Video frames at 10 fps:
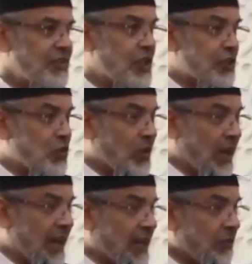just to
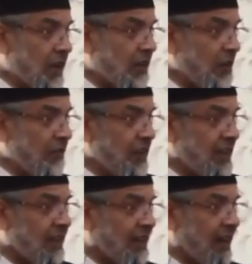collect whatever we
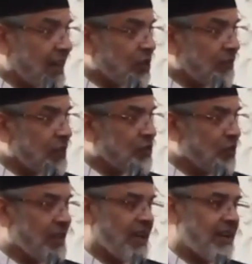can collect of this
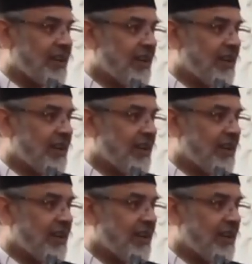dunya.